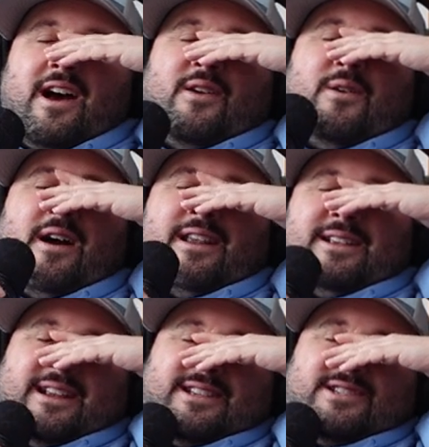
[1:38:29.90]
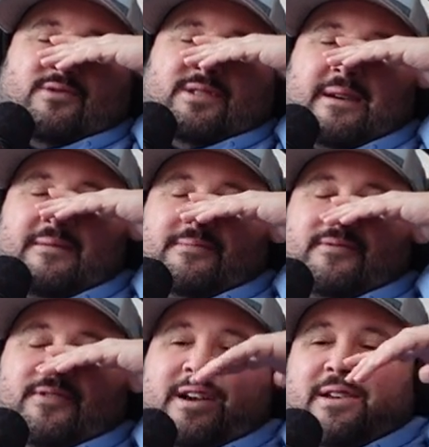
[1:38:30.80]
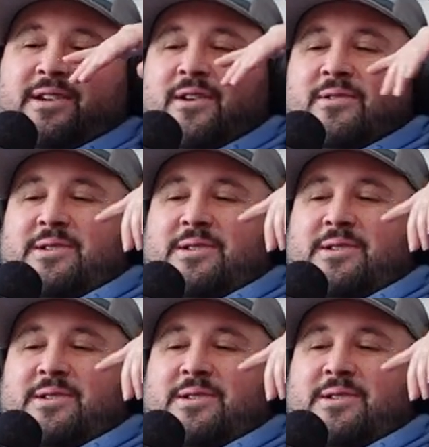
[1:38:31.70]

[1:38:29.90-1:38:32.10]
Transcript: I know I get these stories in my head, but I forget how to go.